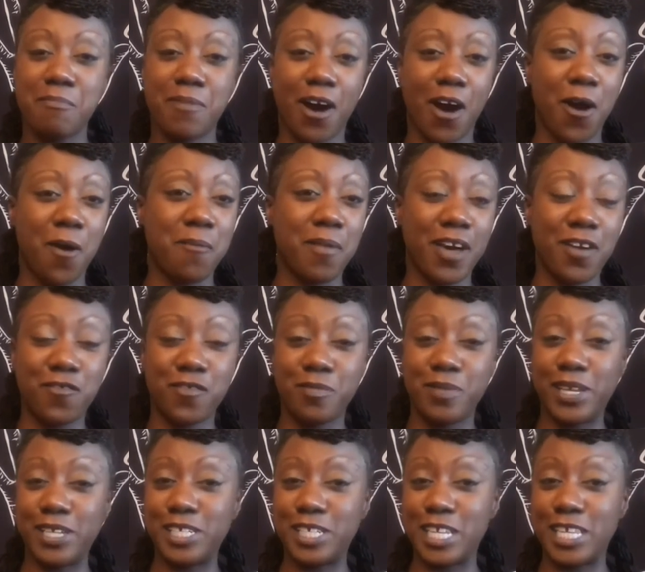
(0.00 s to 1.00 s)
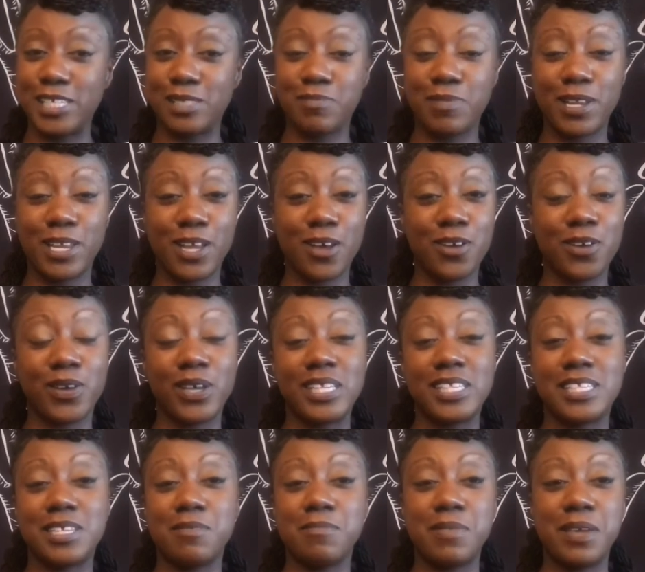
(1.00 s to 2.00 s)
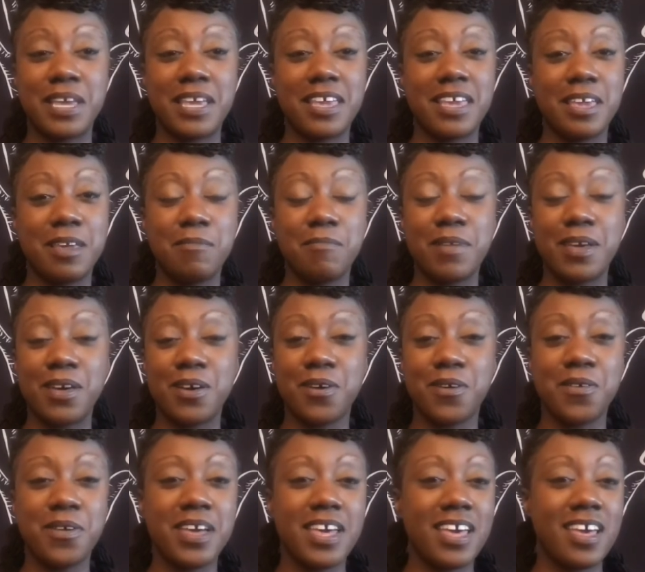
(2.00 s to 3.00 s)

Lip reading: all my information is below. You can send me an email.